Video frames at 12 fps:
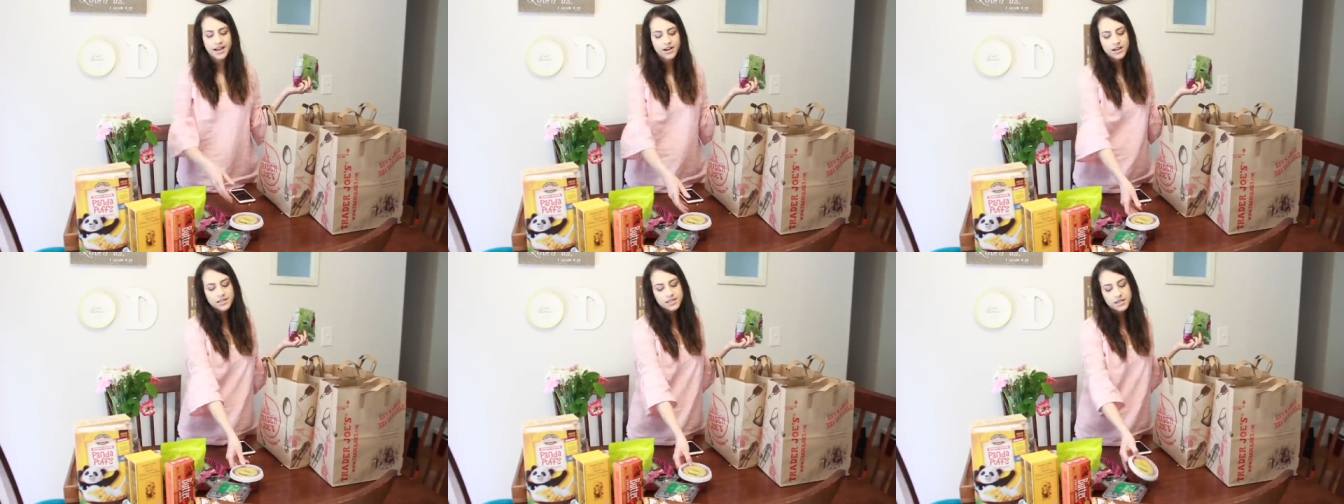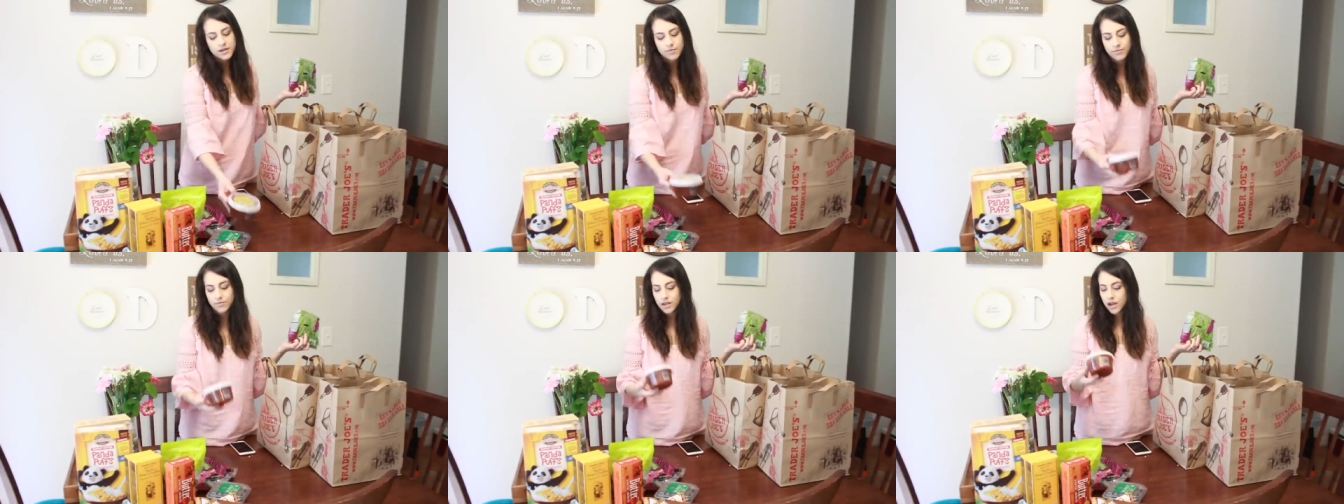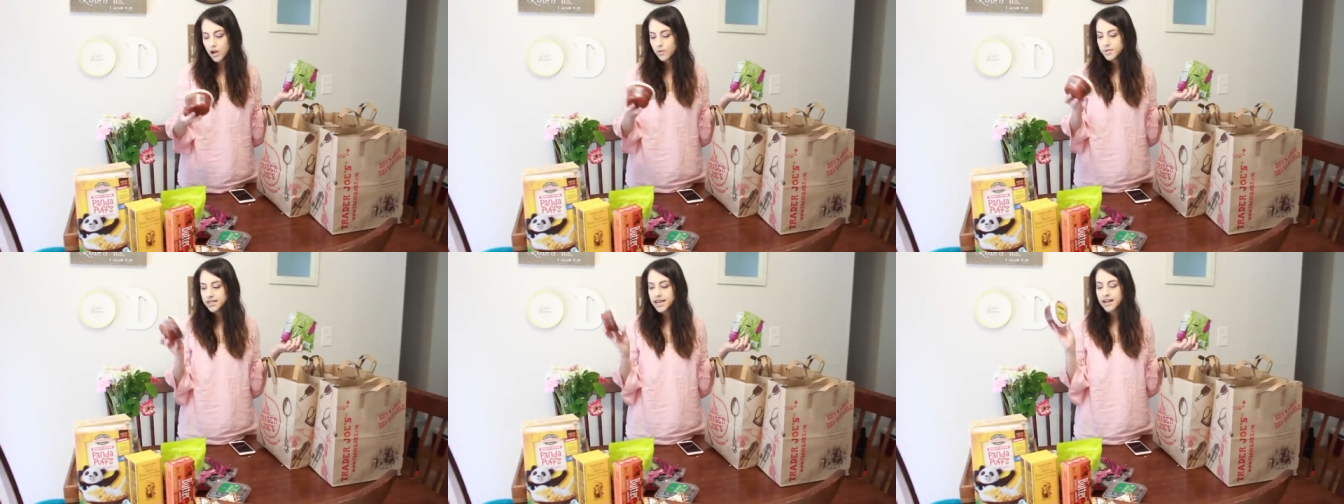I got some
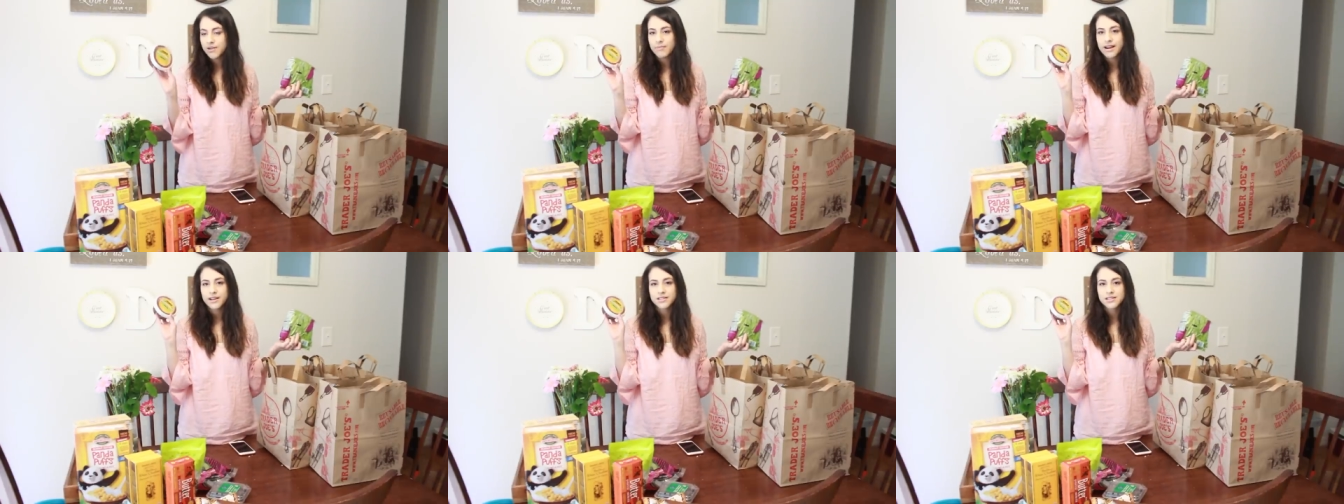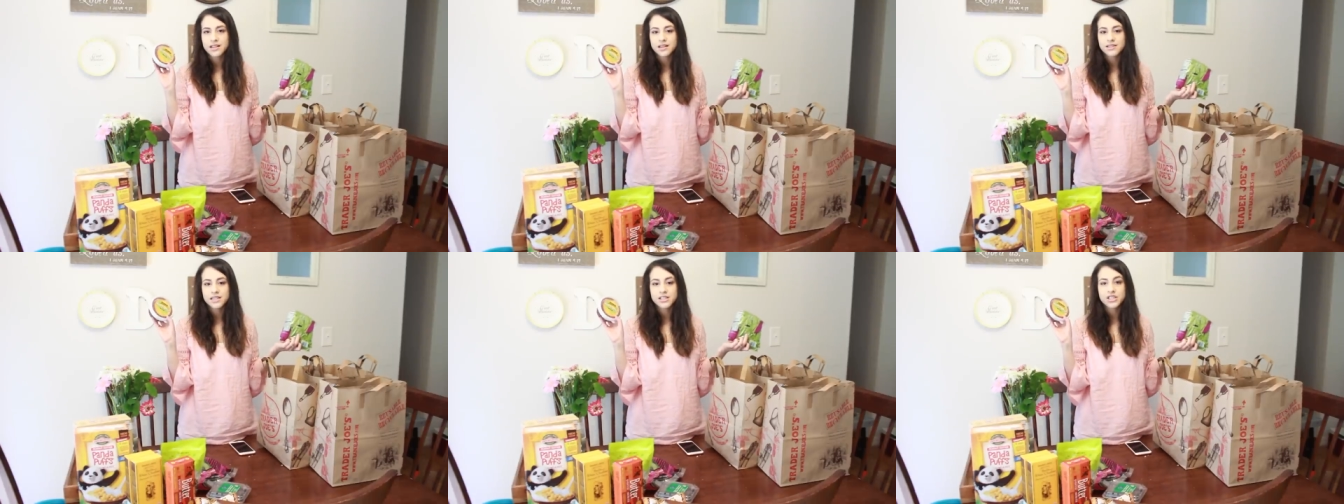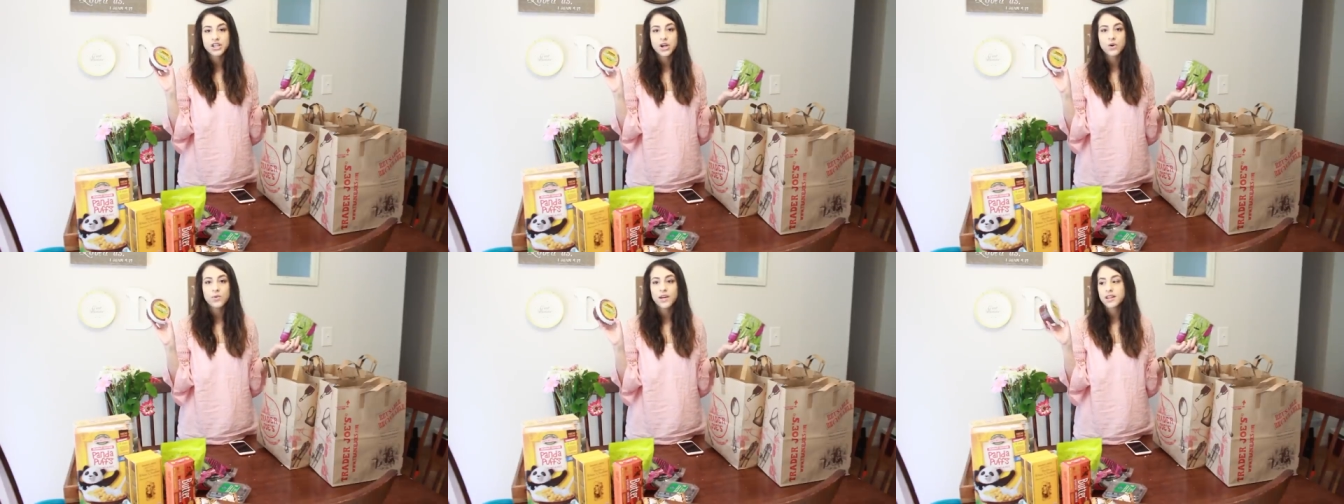homestyle mild salsa to
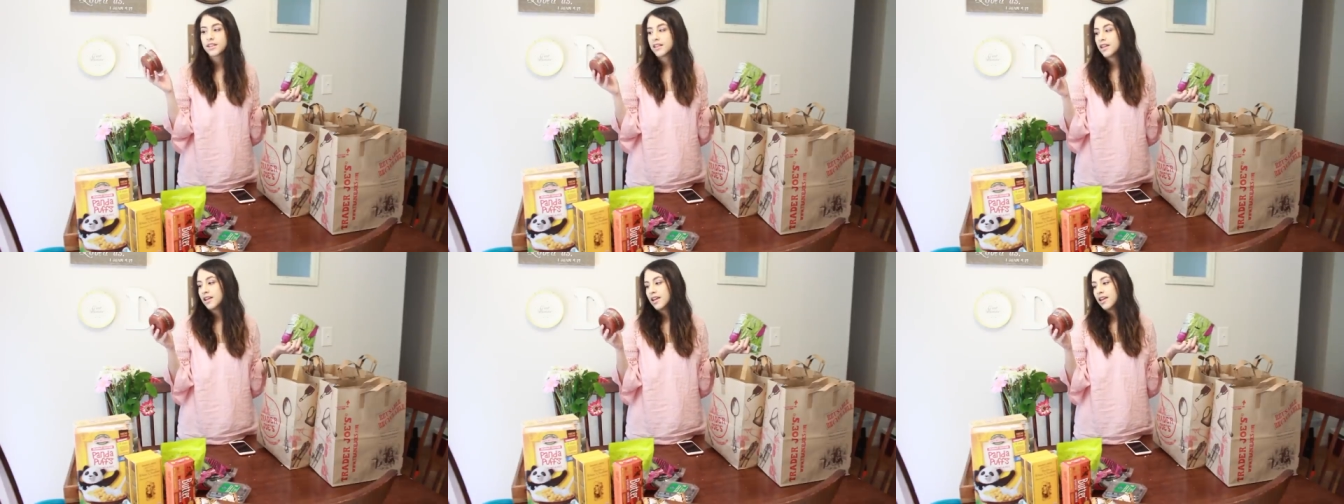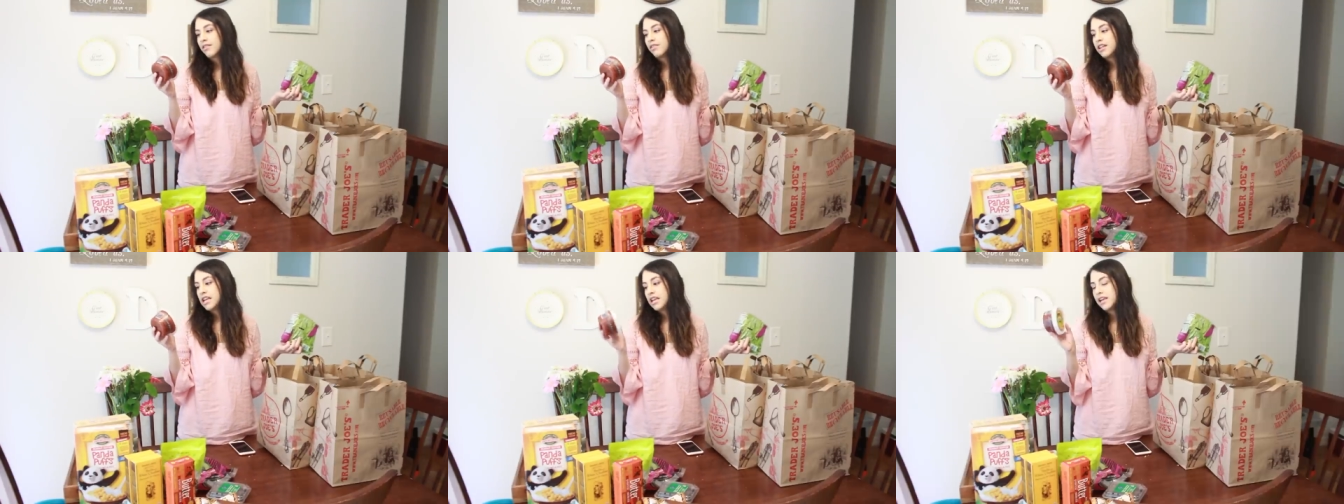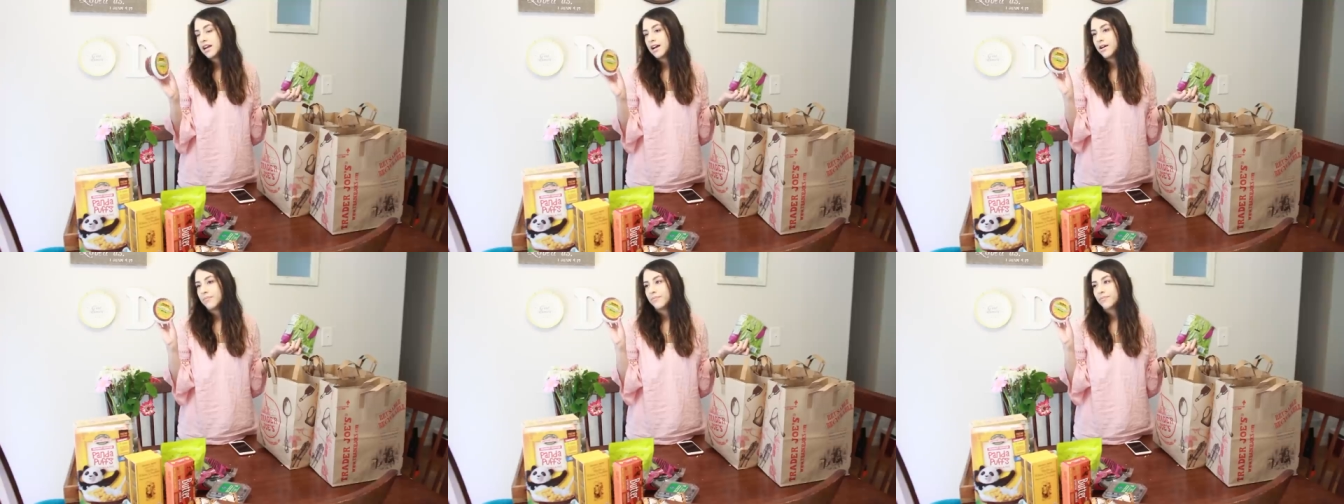go with the
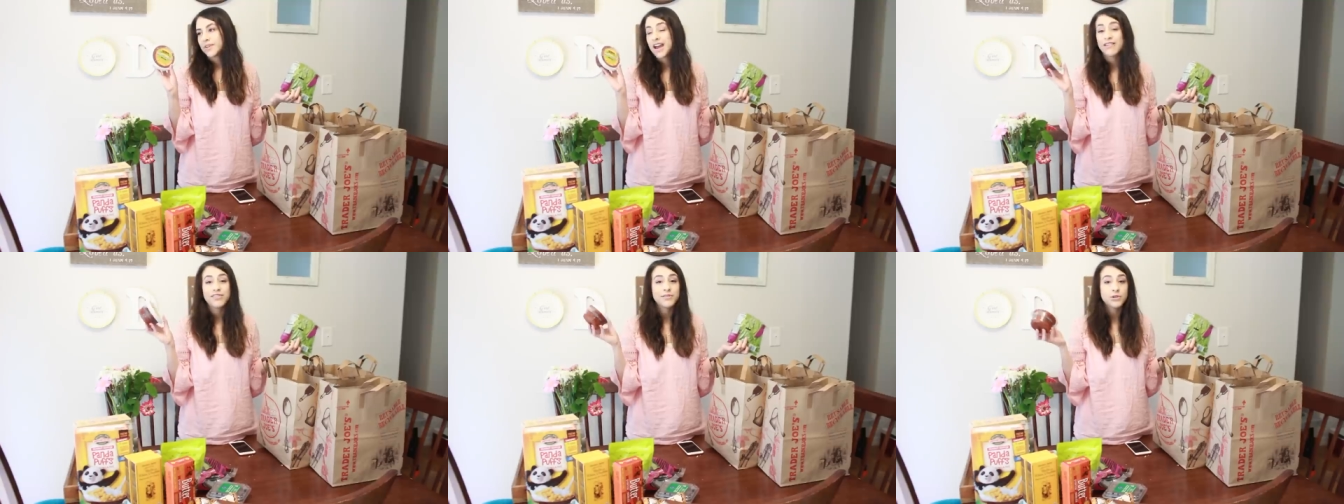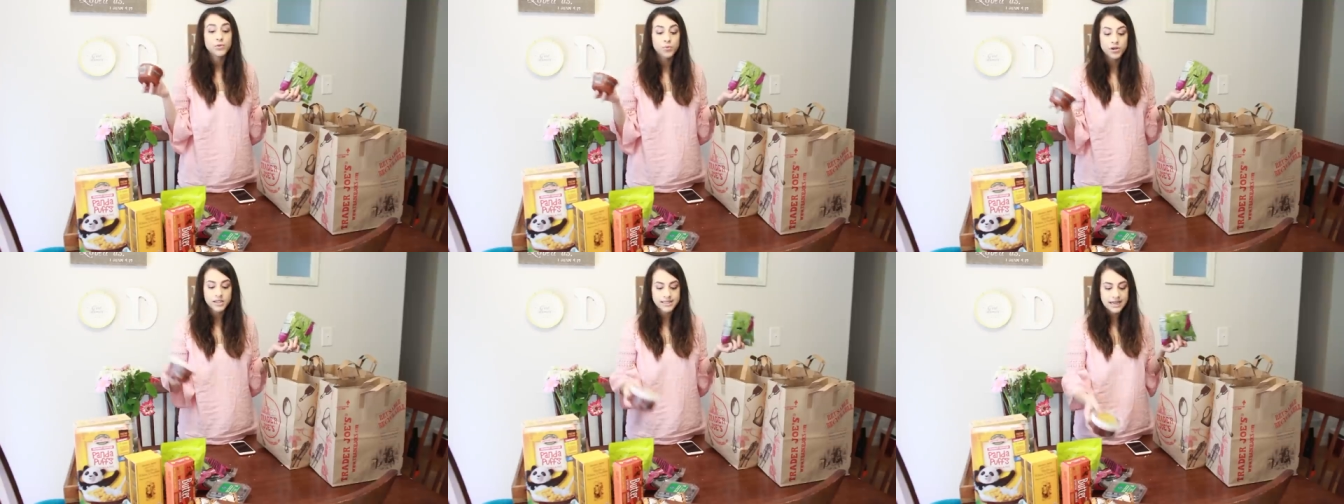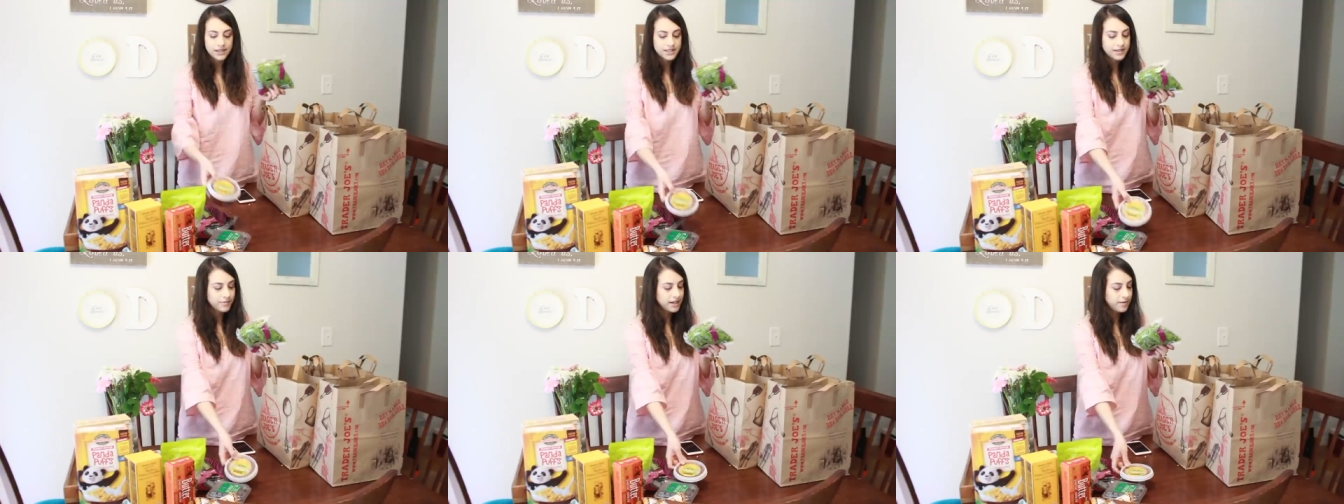um, Cafe Rio pork
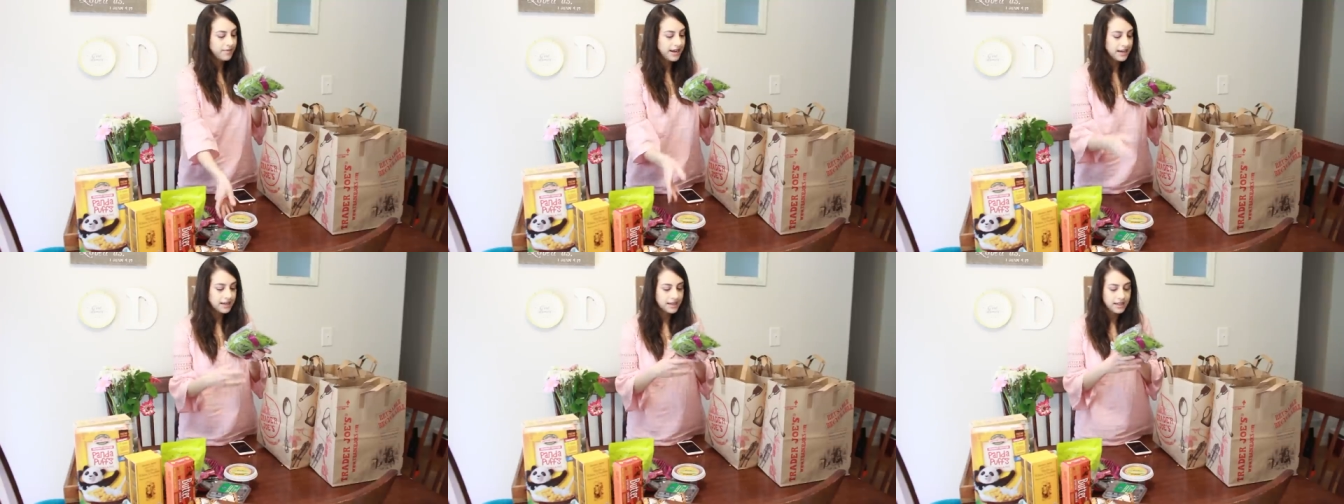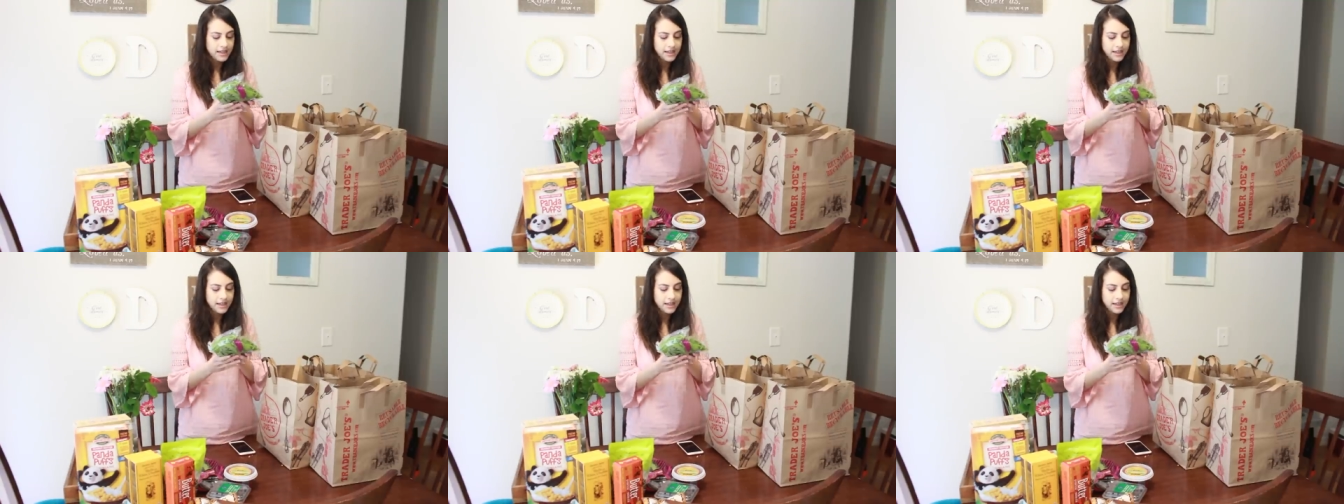salads I'm going to make.